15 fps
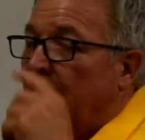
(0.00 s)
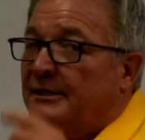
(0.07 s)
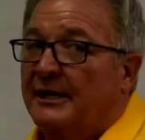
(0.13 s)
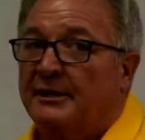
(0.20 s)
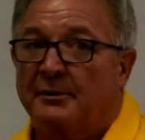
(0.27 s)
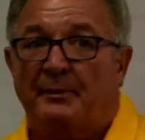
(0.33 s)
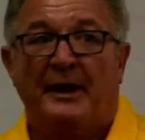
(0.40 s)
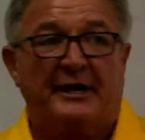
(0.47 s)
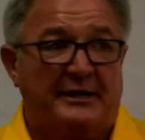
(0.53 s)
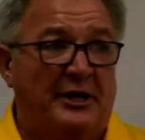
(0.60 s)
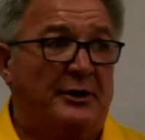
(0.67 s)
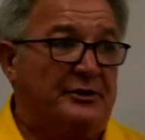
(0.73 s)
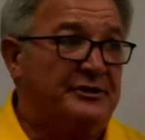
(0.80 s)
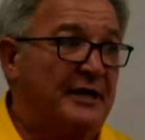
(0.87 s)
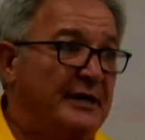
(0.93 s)
And your big
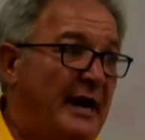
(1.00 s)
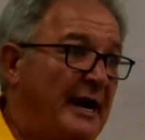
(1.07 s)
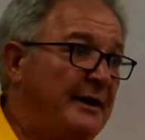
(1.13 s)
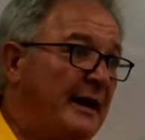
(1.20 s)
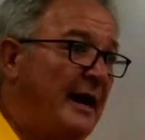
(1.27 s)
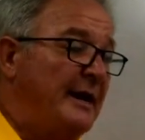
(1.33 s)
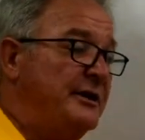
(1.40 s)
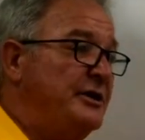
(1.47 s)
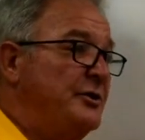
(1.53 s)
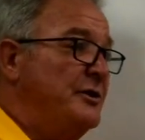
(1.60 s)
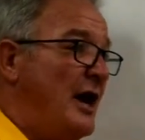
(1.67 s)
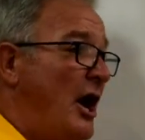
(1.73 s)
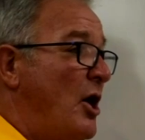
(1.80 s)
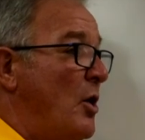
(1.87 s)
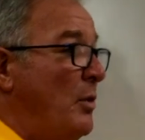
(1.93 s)
news. And you
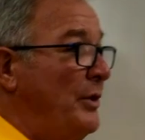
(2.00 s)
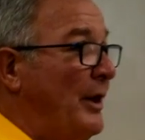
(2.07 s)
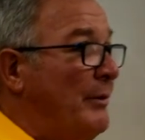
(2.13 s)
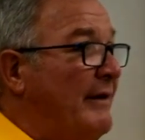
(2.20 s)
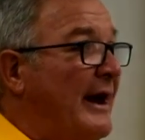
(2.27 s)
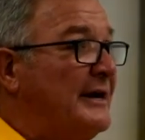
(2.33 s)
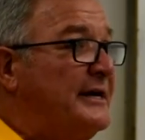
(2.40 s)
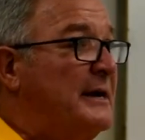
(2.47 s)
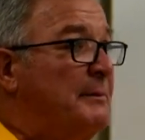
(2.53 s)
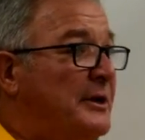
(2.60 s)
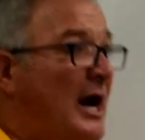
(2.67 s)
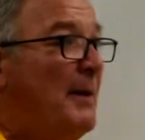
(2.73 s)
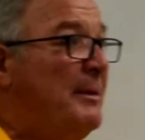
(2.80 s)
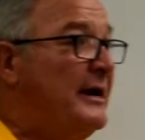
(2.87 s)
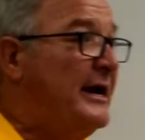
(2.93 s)
know that we've got a team
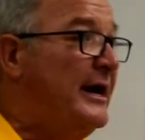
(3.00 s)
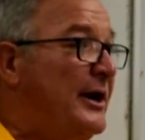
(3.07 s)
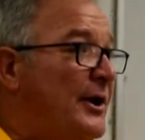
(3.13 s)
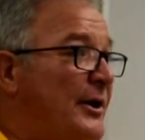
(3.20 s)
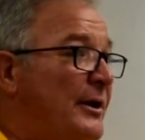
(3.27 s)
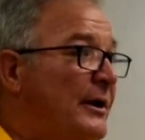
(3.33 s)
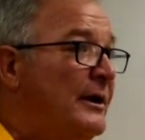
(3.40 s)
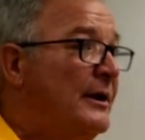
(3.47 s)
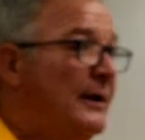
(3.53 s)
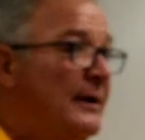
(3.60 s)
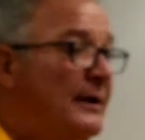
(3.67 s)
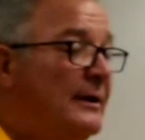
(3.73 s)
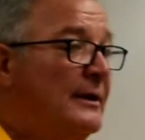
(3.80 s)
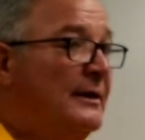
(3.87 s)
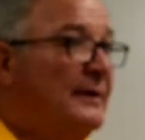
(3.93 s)
coming here
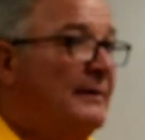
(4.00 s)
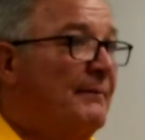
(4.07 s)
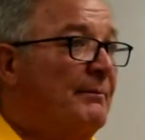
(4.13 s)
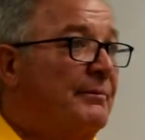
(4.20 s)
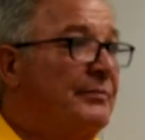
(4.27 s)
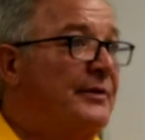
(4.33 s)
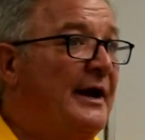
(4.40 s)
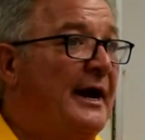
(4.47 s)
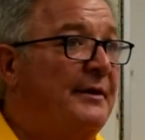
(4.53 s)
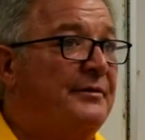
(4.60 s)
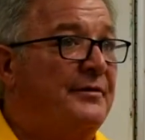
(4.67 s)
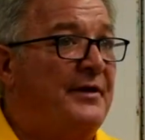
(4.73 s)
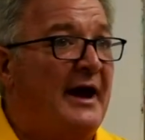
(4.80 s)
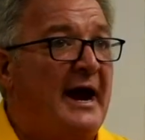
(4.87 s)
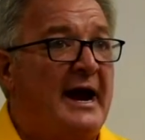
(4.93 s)

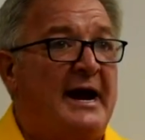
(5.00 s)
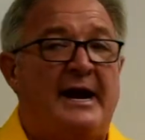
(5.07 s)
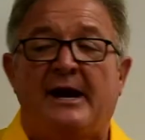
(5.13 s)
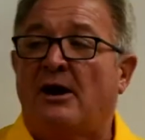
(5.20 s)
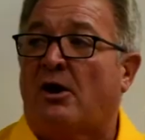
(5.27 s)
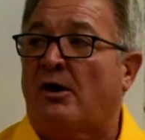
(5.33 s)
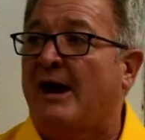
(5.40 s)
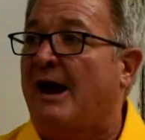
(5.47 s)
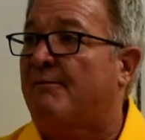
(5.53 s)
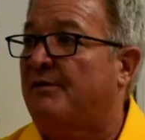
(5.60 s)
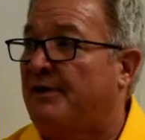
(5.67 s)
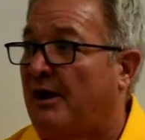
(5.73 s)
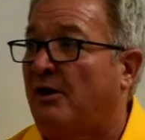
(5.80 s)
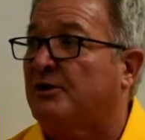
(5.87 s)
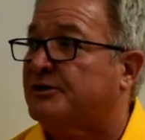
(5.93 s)
that they are having
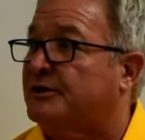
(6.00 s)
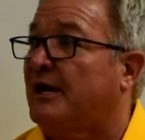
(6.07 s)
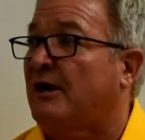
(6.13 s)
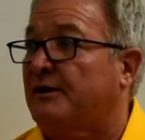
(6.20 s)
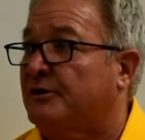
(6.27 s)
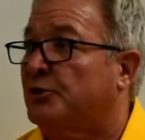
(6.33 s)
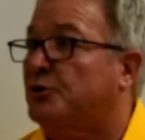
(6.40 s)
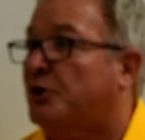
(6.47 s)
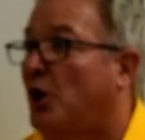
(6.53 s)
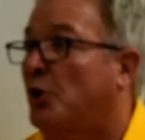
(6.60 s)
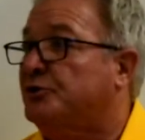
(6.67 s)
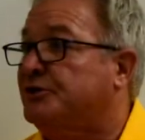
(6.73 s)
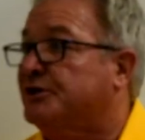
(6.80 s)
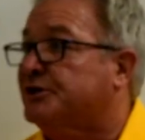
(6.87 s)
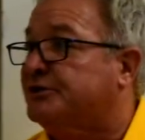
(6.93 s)
their new
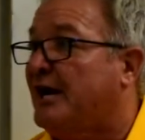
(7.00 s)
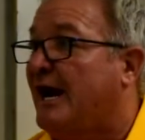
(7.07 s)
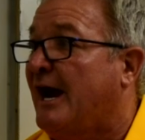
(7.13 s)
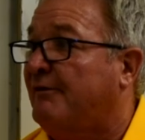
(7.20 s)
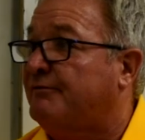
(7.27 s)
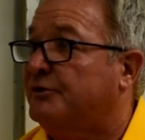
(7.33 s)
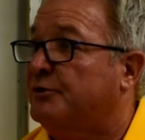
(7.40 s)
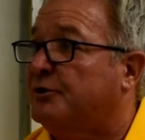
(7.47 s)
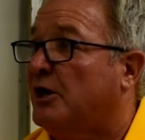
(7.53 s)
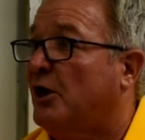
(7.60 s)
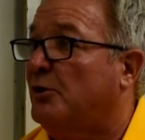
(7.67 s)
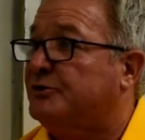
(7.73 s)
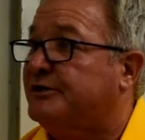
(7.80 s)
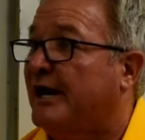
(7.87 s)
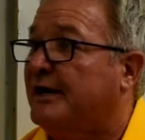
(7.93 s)
coaching staff, new
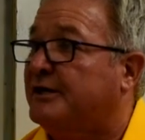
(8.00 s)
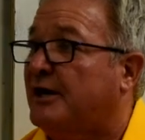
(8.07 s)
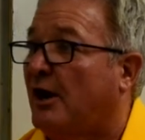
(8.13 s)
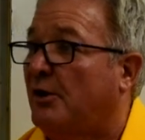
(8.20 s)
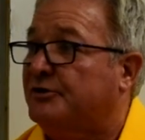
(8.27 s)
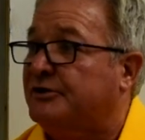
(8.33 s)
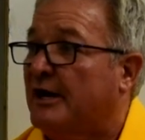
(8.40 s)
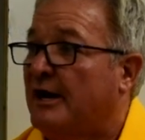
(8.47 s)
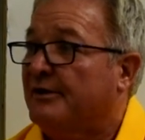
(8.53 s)
coach, head coach.